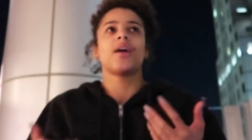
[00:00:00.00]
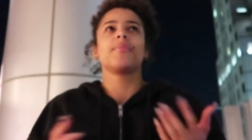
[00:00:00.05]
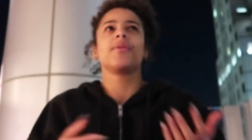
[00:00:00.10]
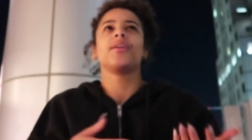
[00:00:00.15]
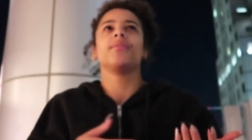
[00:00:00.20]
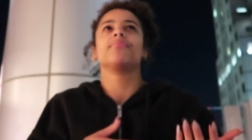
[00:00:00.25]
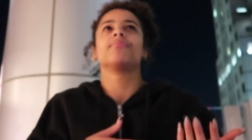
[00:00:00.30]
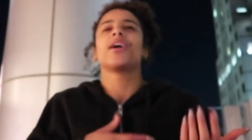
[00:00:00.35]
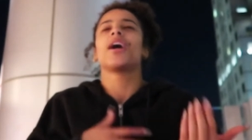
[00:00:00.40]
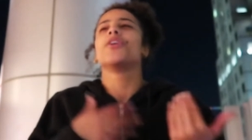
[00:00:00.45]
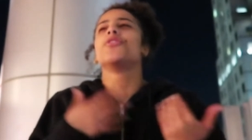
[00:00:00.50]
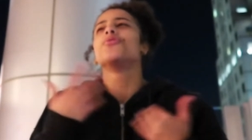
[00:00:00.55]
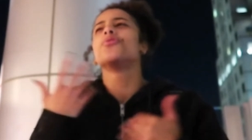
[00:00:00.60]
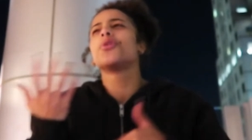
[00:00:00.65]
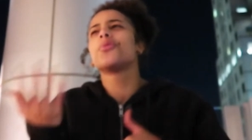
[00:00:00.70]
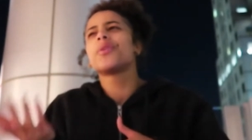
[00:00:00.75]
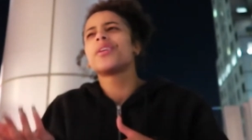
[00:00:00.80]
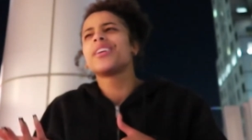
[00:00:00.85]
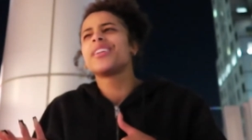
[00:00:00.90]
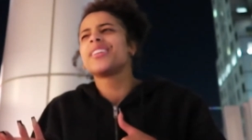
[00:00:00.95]
I mean, I do
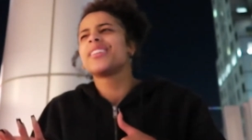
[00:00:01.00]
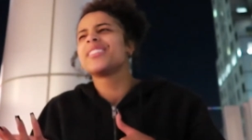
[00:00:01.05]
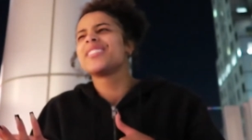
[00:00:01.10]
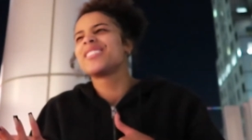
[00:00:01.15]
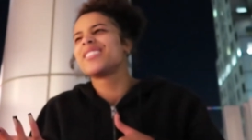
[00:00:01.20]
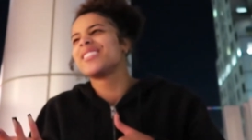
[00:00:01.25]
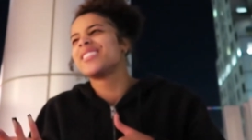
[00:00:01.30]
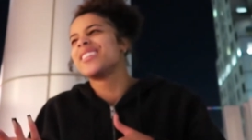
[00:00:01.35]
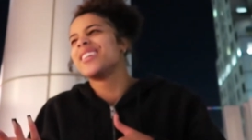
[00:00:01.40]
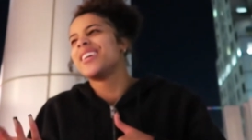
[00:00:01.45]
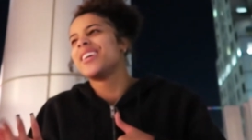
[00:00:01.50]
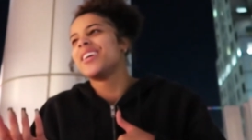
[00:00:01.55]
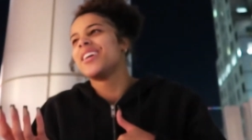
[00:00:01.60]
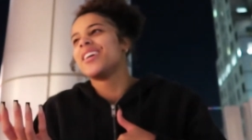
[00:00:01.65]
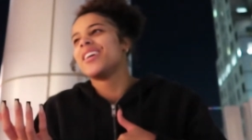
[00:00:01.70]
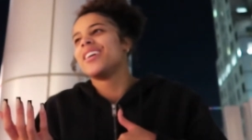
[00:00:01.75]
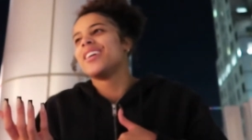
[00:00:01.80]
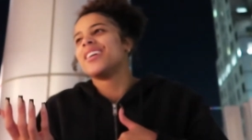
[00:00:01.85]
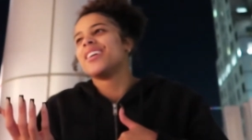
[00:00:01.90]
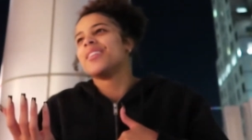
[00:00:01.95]
know what it is,
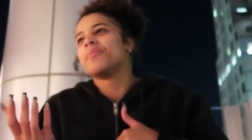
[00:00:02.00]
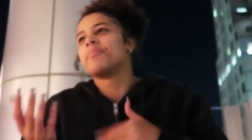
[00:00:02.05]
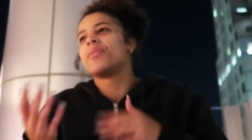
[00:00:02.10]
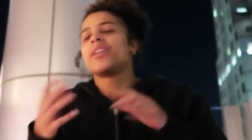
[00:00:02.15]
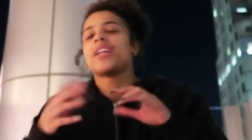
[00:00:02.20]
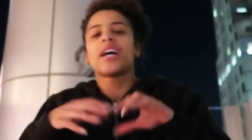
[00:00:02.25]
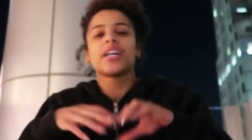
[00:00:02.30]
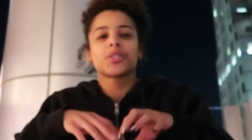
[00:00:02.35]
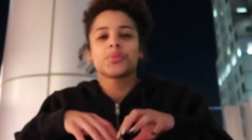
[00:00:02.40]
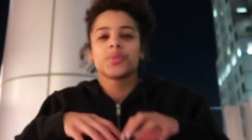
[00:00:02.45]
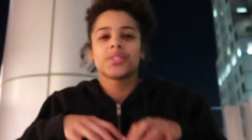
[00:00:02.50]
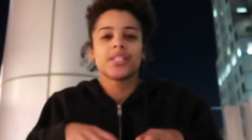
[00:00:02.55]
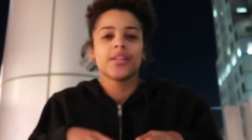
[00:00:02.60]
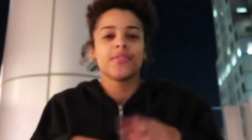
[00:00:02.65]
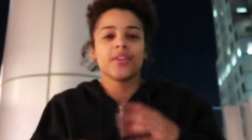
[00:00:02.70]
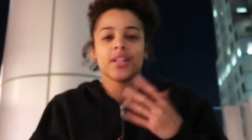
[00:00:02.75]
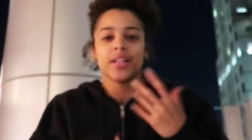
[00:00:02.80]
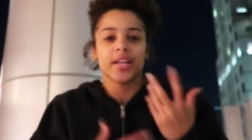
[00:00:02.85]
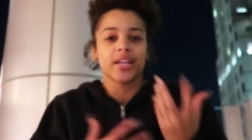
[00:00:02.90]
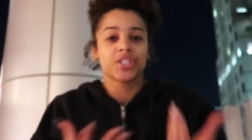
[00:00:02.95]
but not
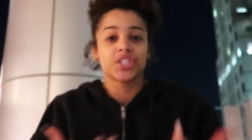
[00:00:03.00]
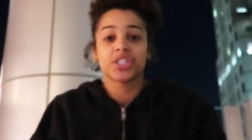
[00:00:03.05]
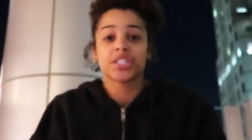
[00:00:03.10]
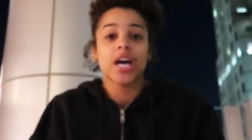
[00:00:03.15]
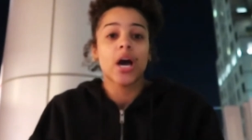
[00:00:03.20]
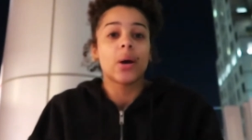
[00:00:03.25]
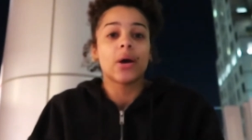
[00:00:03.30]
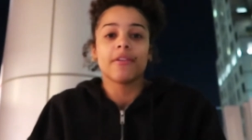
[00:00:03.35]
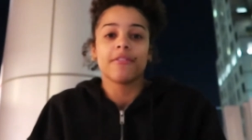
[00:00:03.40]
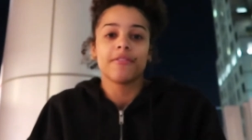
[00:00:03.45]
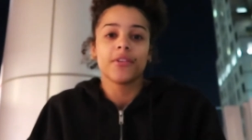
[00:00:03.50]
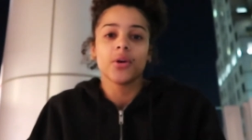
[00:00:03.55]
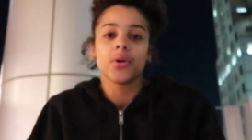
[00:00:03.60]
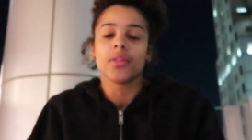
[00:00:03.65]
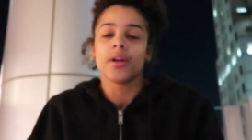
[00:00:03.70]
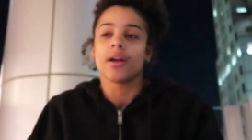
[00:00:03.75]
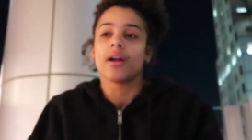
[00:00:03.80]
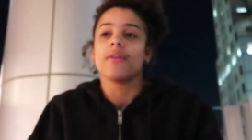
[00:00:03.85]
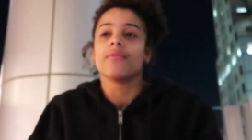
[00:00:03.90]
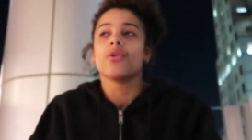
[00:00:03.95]
specifically. It's just how I feel
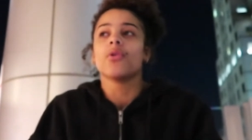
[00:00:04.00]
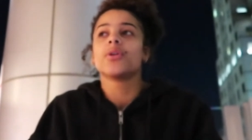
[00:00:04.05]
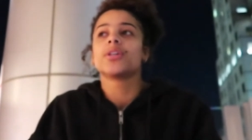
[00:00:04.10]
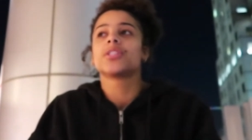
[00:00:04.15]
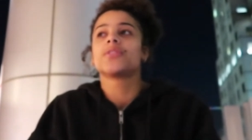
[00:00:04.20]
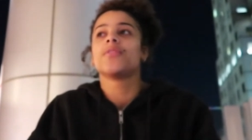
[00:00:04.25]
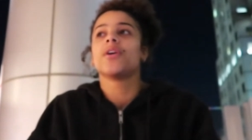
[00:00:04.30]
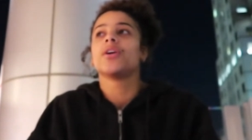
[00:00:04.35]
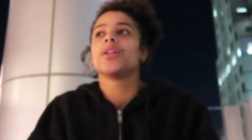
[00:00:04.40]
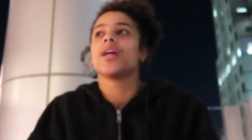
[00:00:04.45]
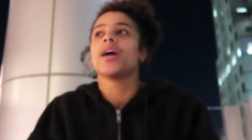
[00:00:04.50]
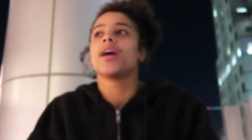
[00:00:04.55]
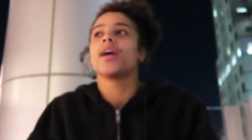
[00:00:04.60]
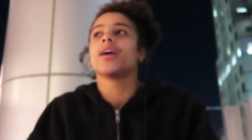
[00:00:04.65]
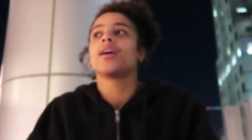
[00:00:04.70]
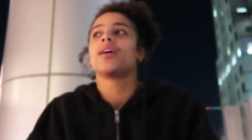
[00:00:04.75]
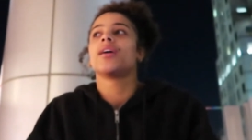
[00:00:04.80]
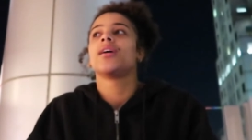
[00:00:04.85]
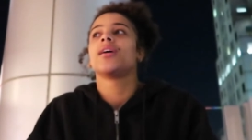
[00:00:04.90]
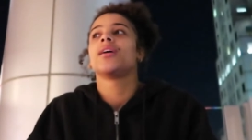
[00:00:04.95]
there. I've always felt
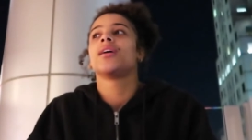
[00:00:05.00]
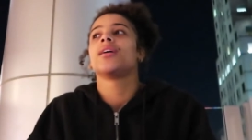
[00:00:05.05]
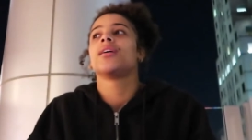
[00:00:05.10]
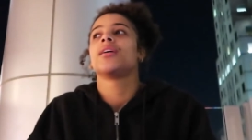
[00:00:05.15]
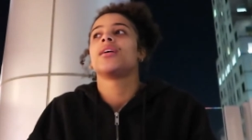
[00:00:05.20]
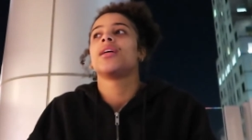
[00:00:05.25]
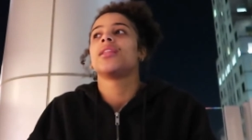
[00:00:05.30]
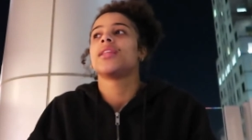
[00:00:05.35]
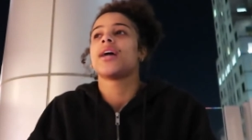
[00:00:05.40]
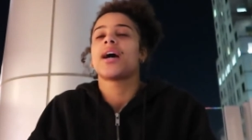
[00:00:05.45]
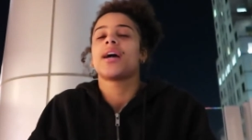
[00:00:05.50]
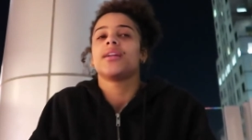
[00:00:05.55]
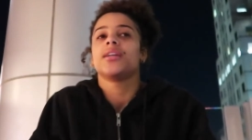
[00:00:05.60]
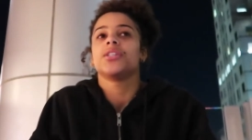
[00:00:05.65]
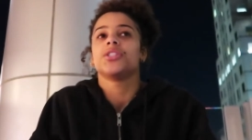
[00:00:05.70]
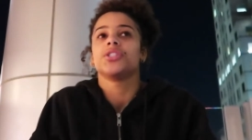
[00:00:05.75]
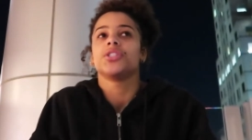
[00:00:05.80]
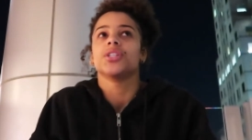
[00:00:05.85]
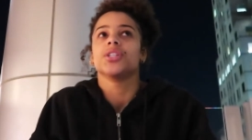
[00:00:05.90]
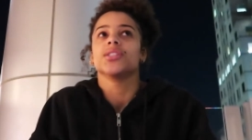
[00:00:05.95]
like that
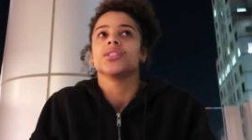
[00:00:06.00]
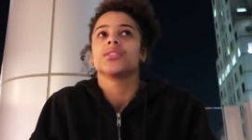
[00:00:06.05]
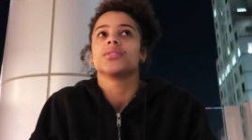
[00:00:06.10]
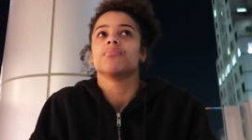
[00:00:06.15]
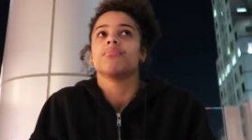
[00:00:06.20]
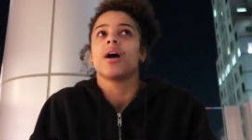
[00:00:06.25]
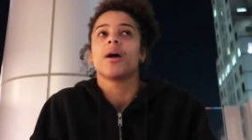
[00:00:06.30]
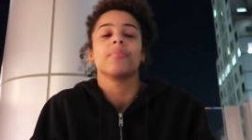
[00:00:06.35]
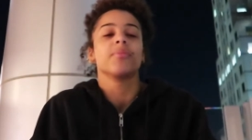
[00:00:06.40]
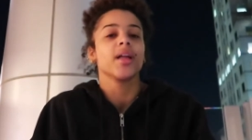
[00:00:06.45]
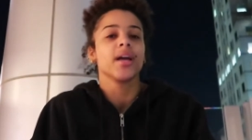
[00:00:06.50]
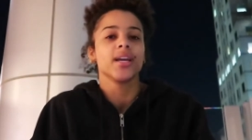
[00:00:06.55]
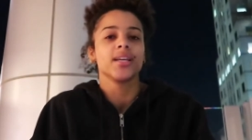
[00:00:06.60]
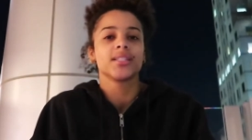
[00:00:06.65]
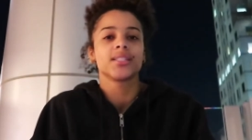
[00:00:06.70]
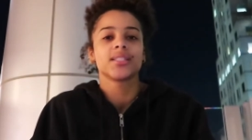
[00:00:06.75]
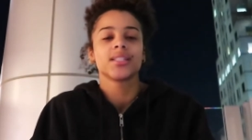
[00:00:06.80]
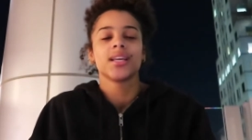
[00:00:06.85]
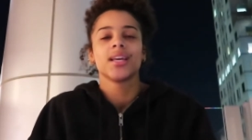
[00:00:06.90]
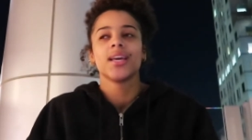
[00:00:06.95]
is just my
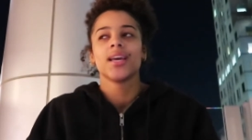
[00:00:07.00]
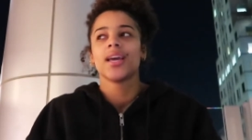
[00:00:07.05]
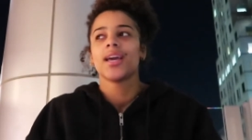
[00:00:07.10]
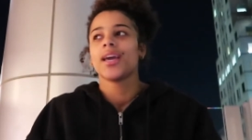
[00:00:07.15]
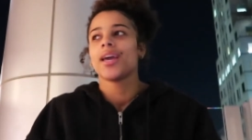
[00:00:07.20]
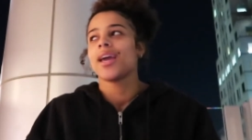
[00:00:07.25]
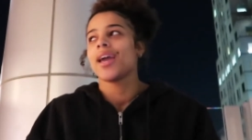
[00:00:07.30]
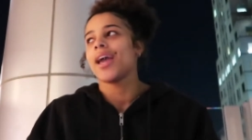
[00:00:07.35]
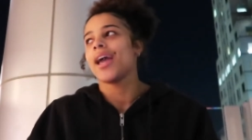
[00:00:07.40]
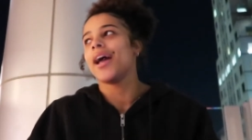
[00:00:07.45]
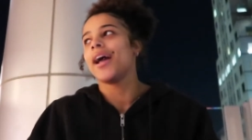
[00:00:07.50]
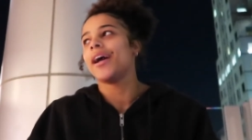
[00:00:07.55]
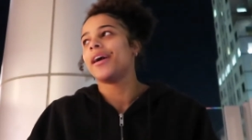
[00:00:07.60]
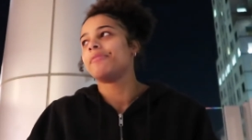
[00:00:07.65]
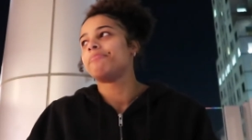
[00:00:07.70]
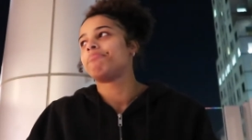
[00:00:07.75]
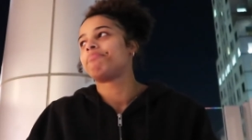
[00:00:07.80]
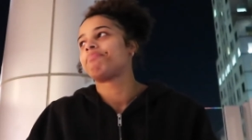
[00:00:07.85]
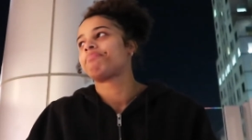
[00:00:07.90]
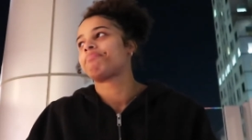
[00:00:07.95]
place.
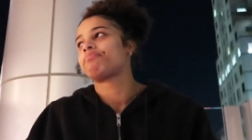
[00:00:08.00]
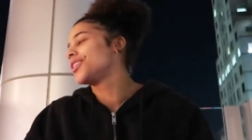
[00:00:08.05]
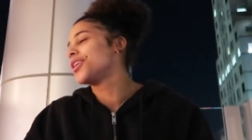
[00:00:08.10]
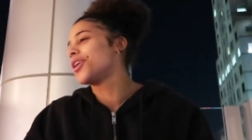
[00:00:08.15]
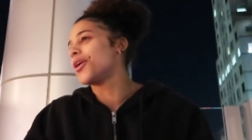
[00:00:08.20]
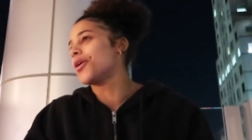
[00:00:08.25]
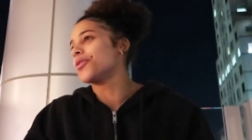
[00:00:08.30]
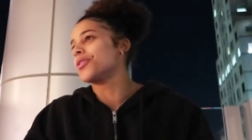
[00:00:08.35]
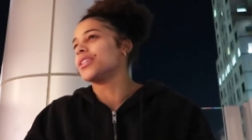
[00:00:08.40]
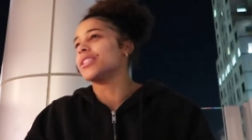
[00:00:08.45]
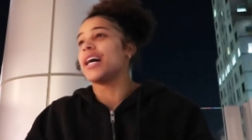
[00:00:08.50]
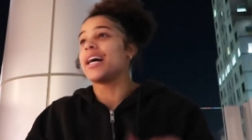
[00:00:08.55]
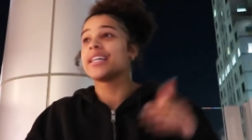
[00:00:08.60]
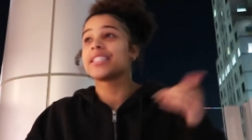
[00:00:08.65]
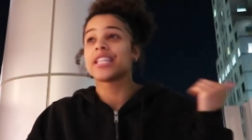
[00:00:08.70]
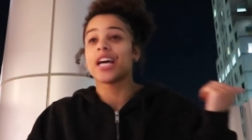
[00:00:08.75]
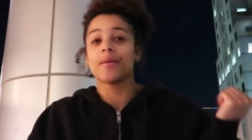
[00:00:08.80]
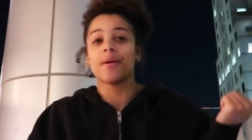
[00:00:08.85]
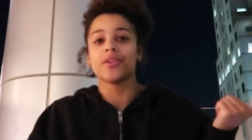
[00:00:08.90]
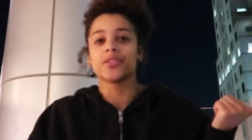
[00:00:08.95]
And you know, the
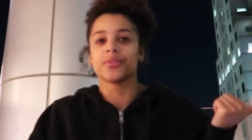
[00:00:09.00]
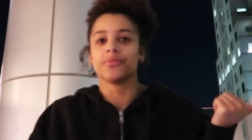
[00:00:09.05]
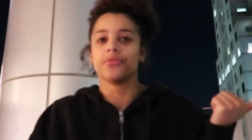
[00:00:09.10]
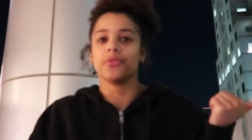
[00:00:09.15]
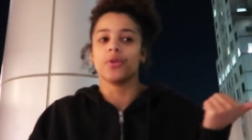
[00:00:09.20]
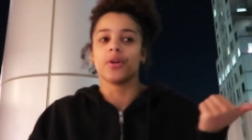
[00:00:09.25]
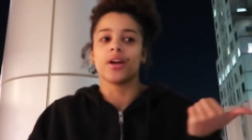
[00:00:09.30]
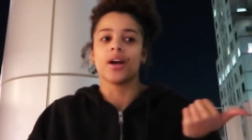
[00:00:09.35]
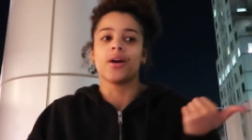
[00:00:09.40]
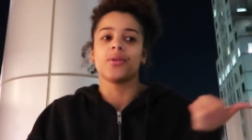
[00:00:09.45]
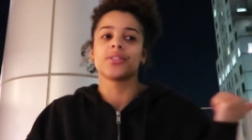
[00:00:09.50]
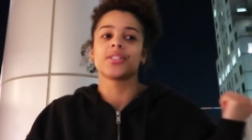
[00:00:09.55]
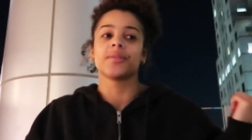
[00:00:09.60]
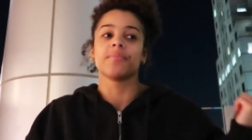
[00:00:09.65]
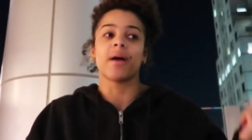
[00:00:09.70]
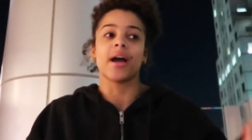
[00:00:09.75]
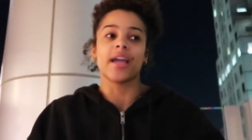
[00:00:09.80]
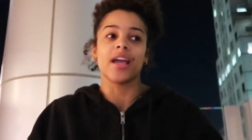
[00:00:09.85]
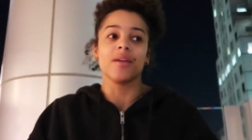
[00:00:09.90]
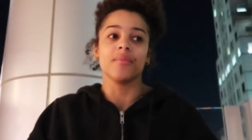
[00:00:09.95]
last time I was in Florida, I was
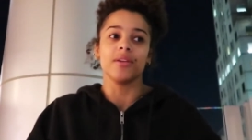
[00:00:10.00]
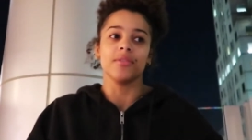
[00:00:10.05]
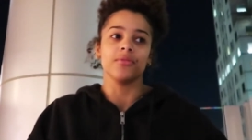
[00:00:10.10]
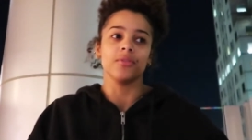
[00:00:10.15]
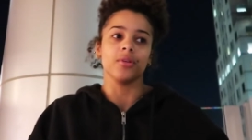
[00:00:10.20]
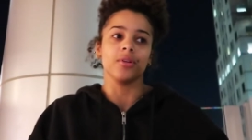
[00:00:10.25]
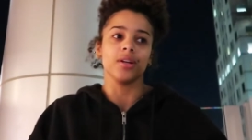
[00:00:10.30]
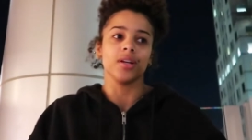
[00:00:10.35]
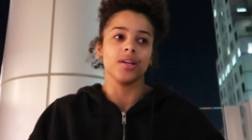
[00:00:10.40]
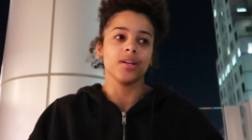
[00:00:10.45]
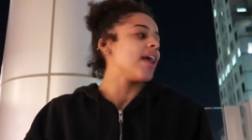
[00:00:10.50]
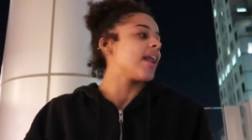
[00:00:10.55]
in Miami, Florida.